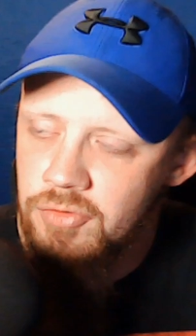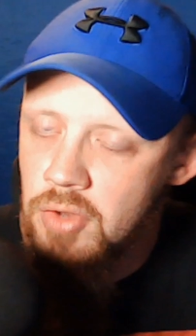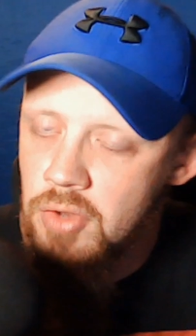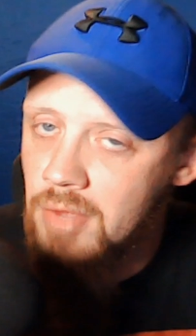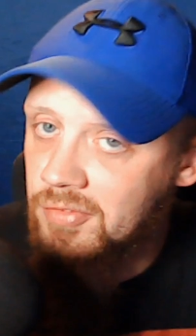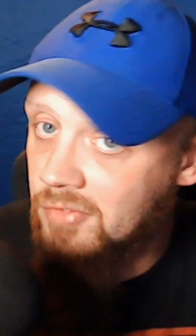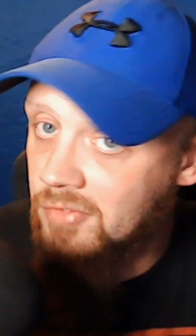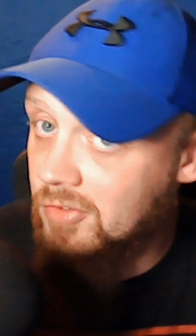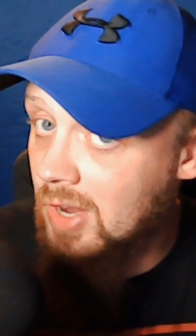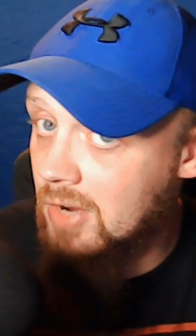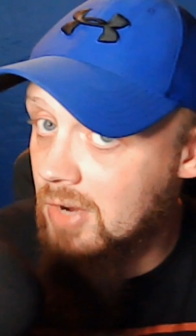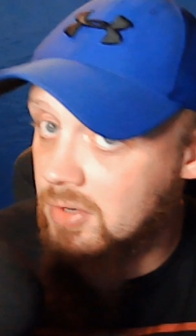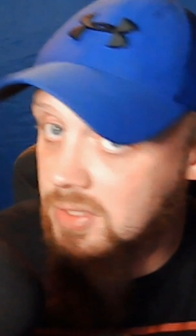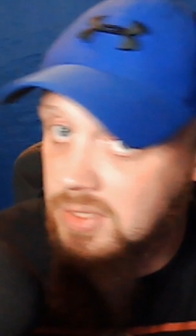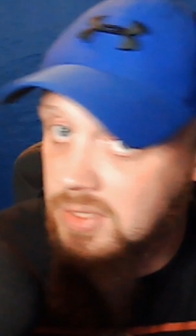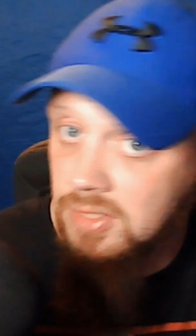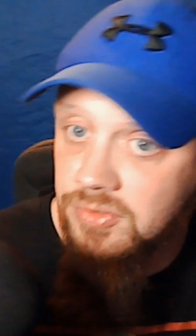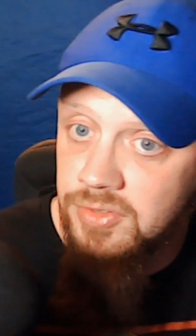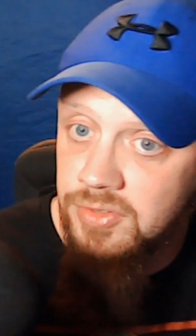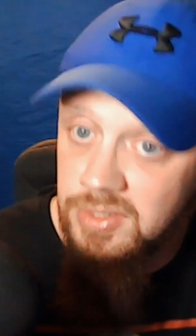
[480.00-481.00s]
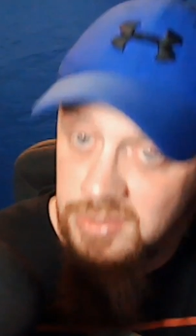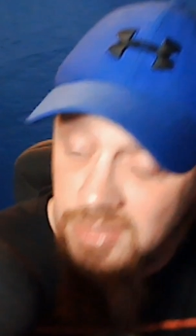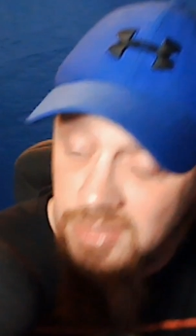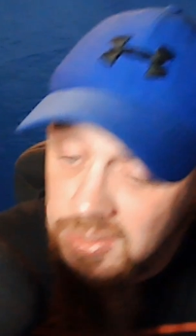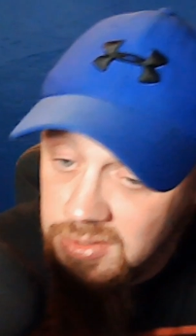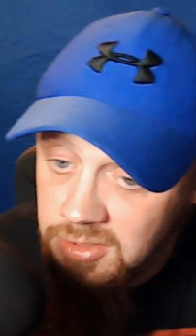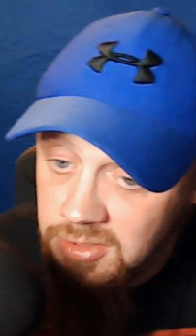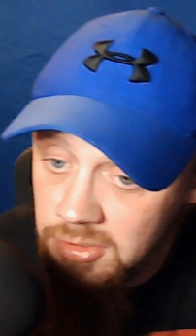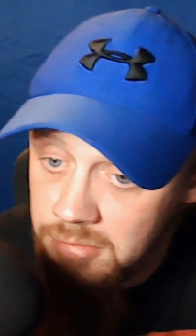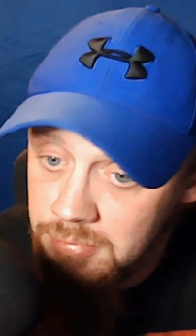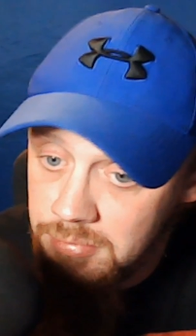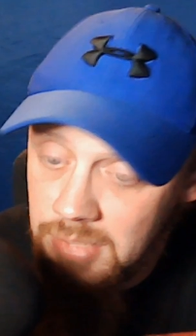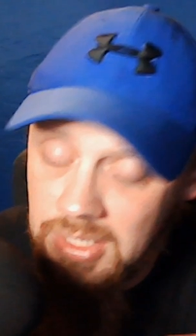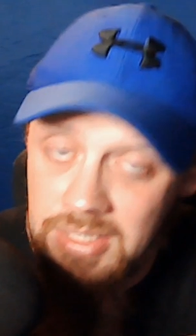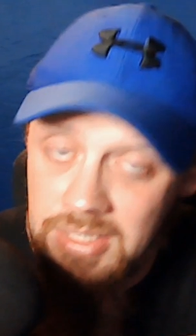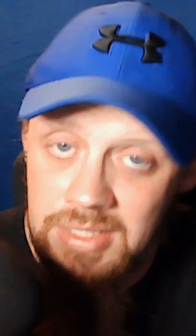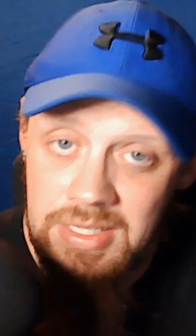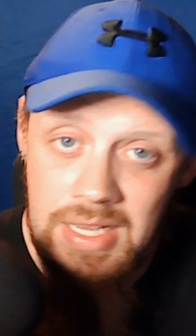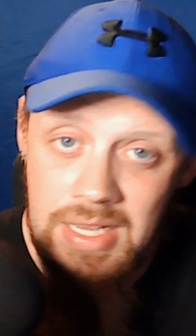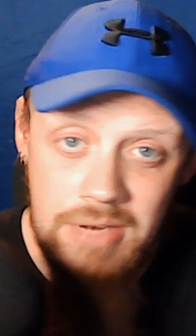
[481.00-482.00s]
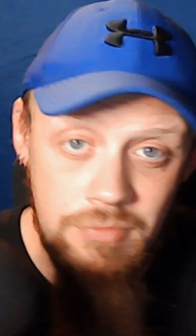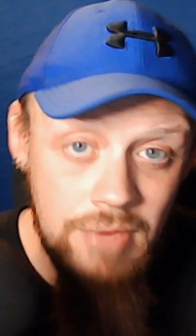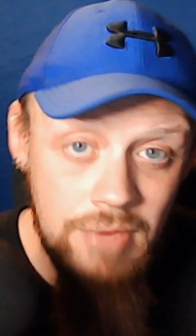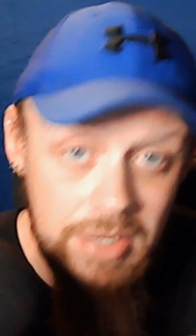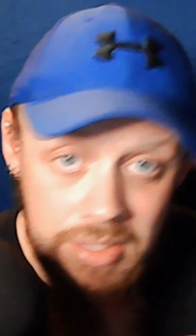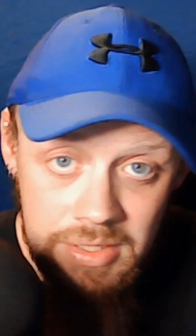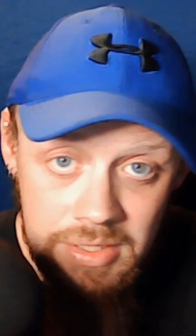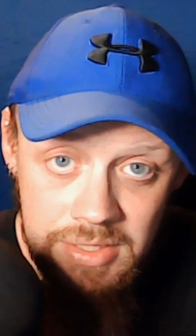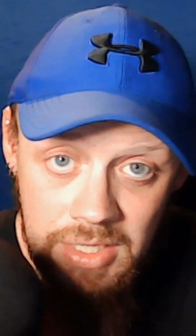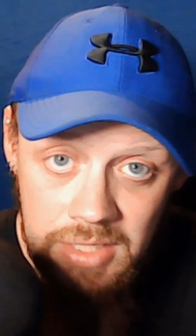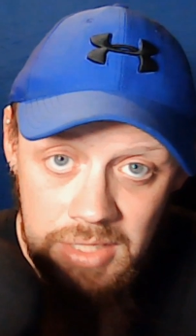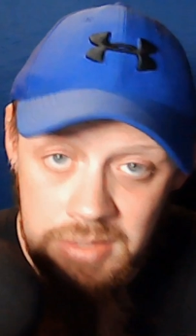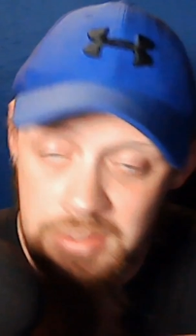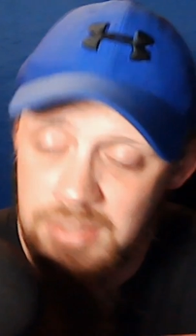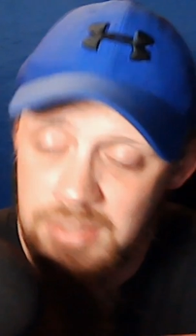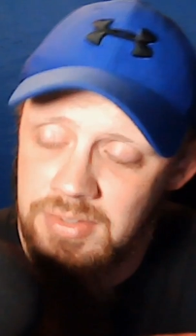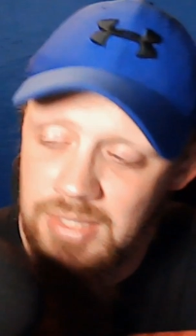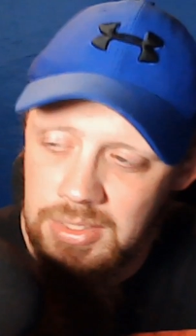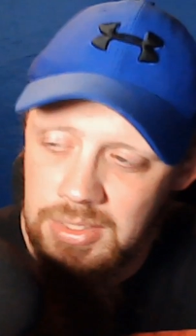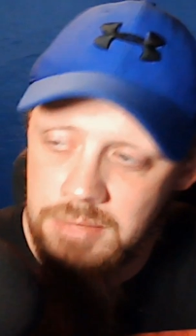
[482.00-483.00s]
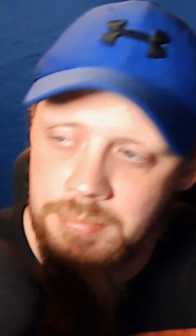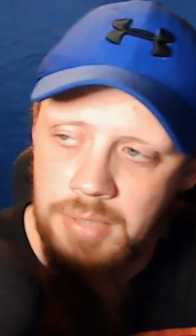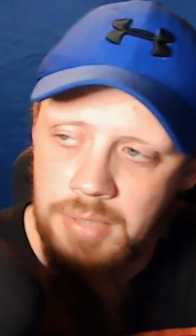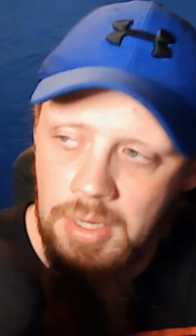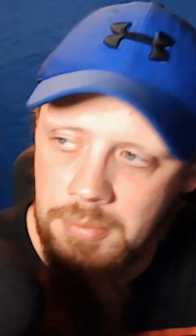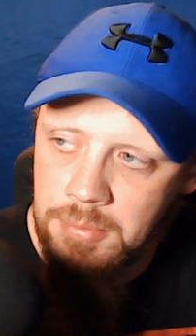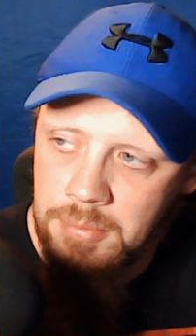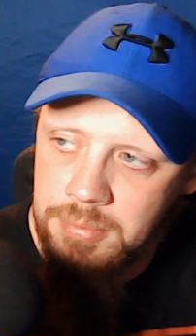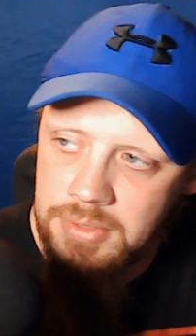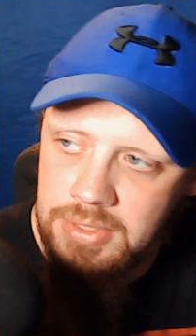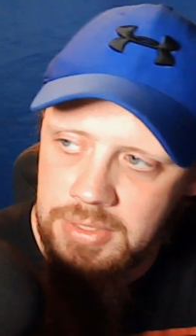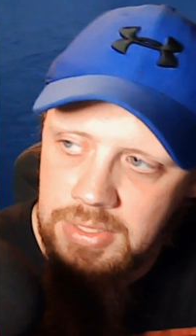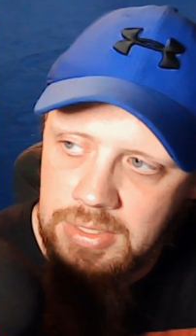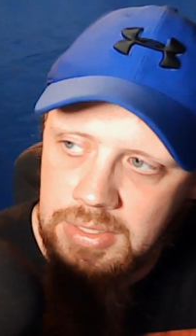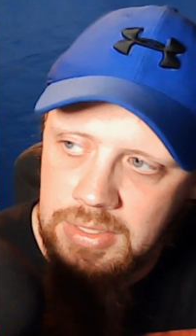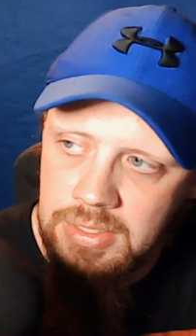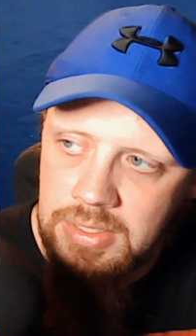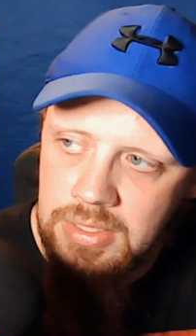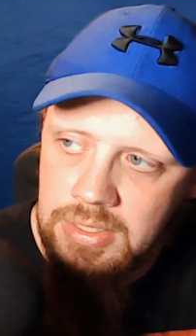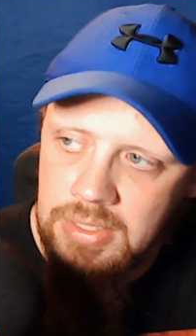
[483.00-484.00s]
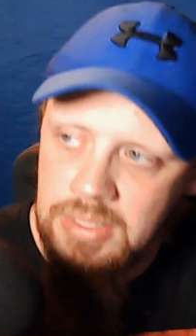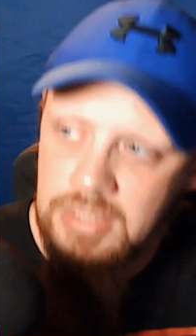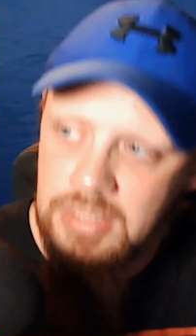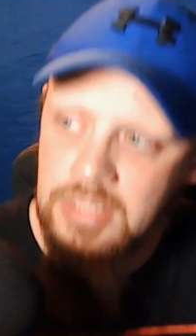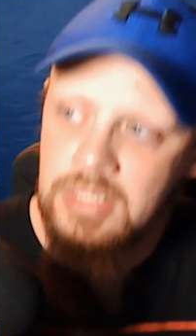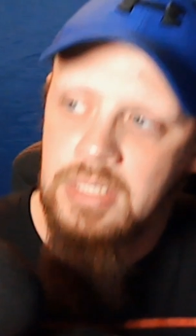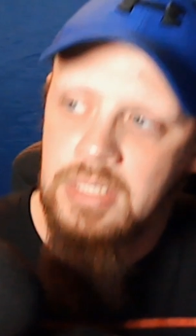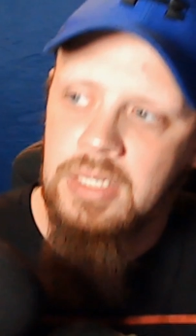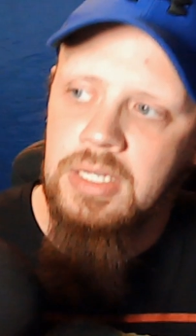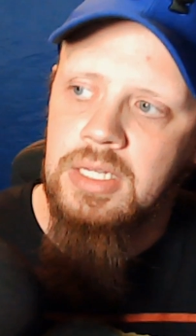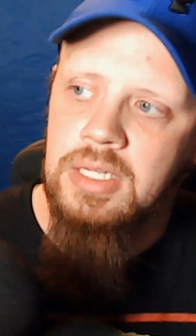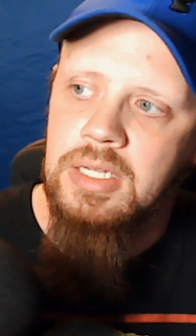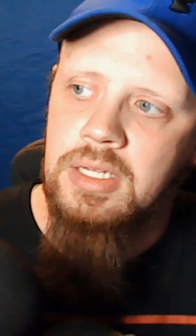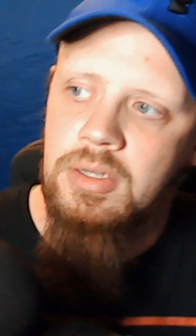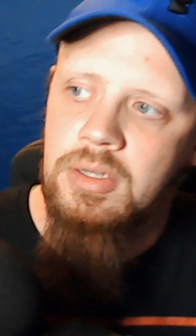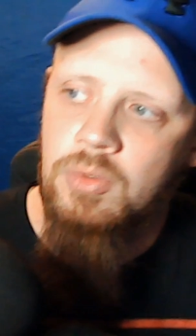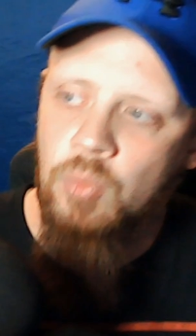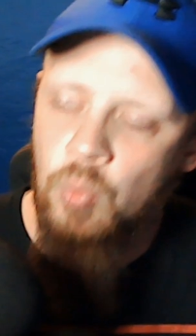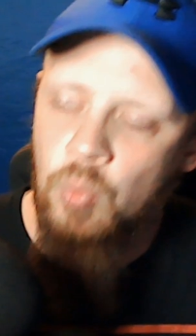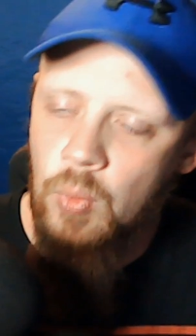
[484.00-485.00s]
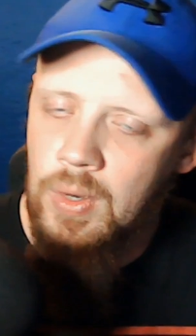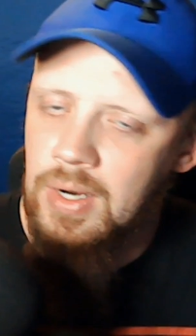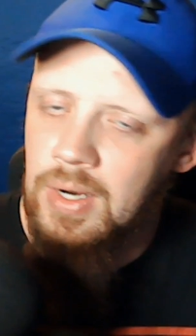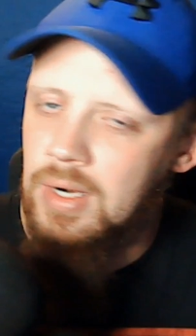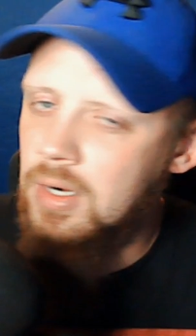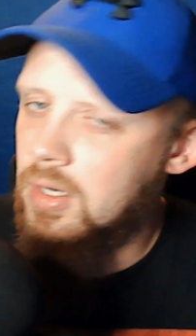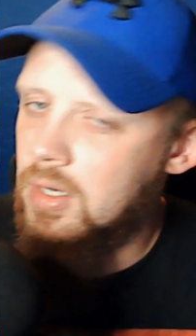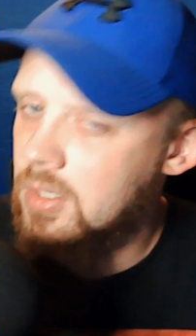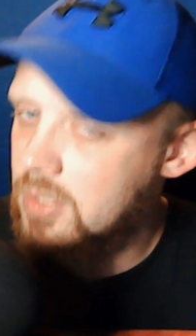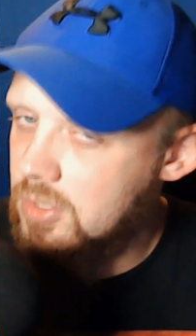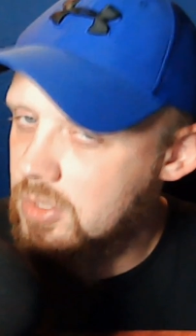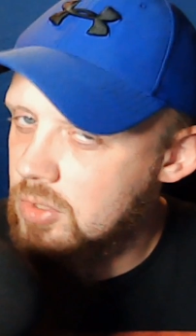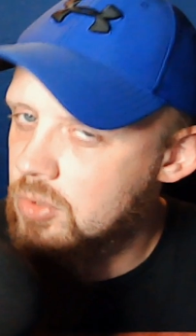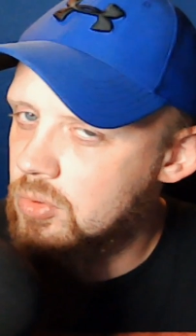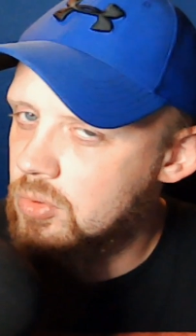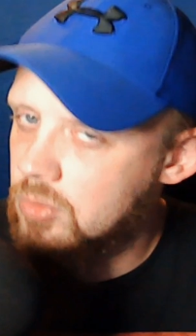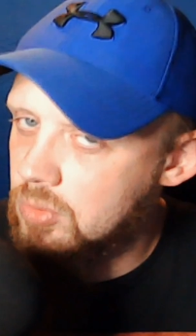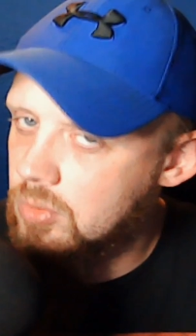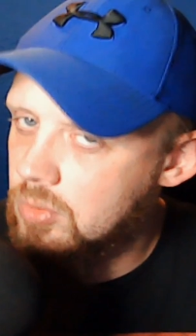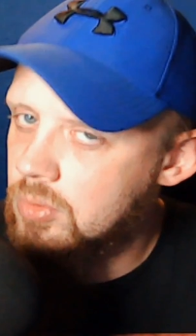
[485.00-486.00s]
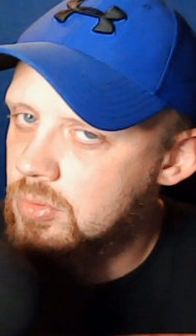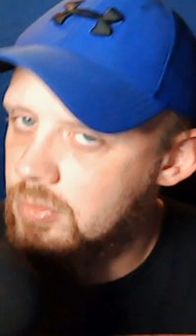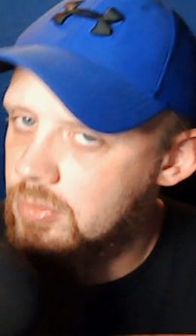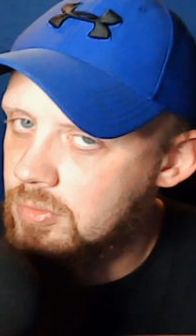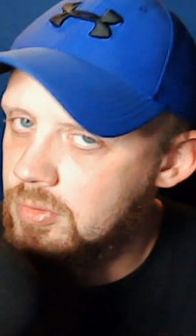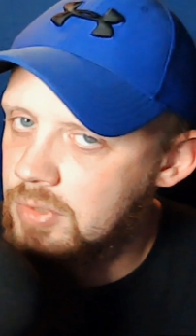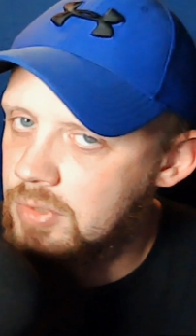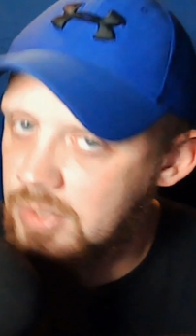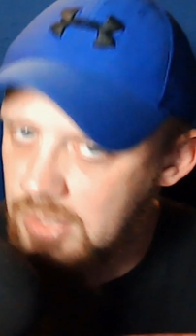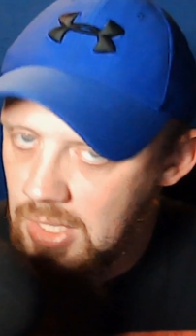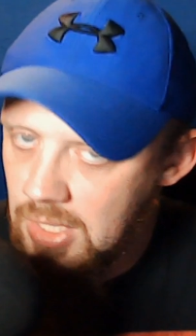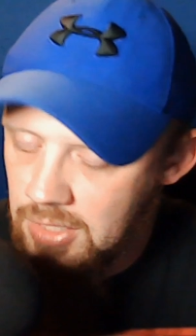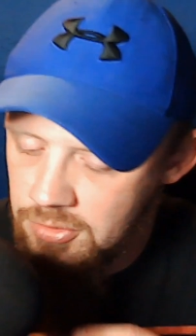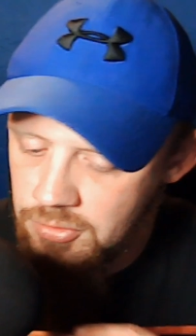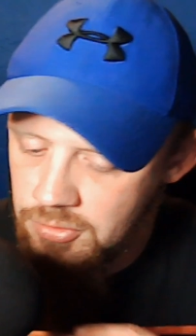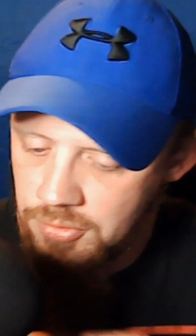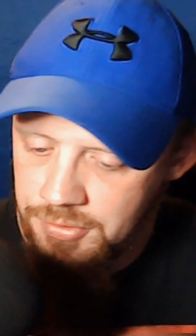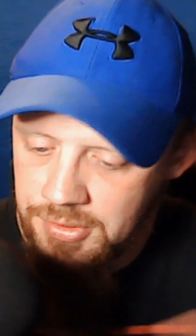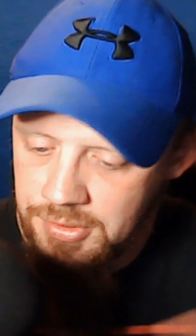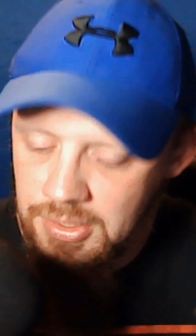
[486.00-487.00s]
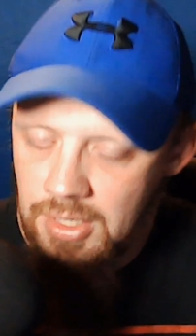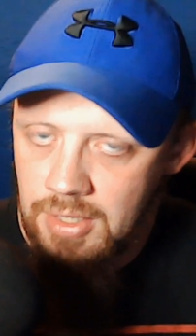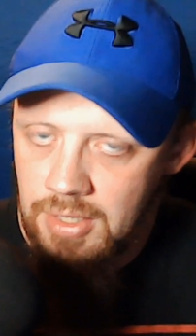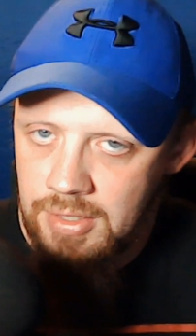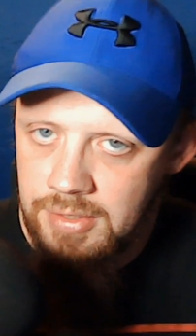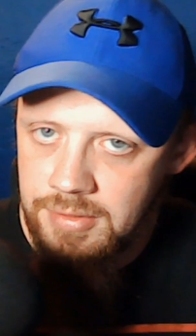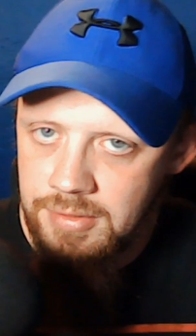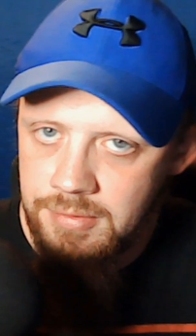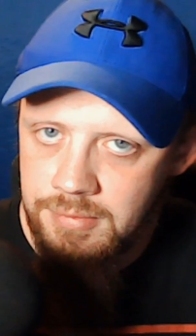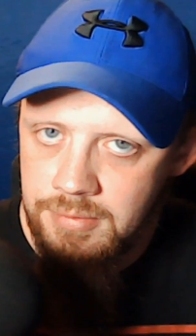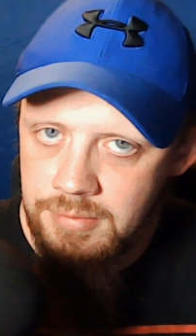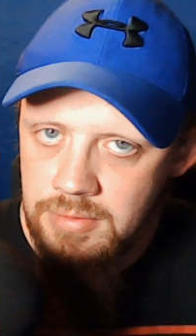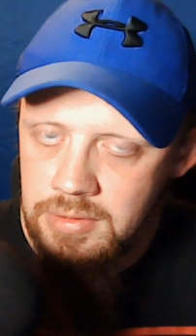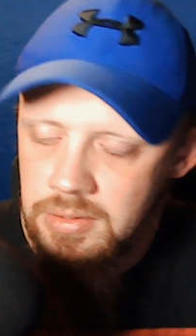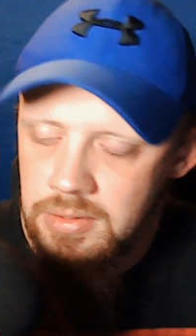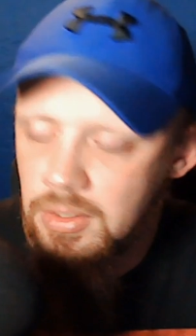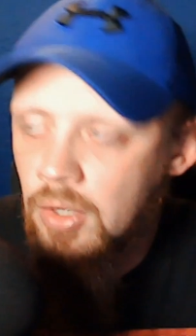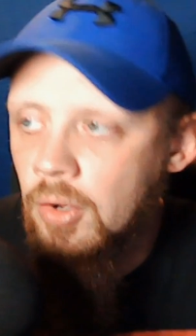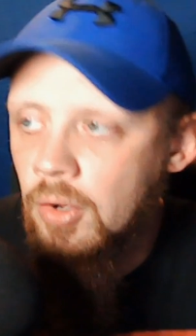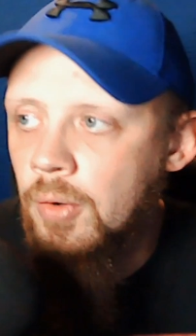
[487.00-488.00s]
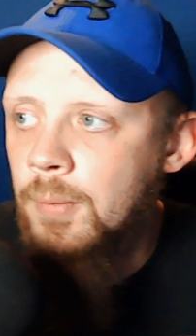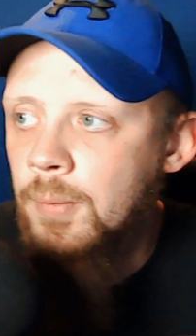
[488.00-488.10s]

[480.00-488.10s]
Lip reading: a virus in the system and it can't recognize it, that's probably where you got to draw the line. So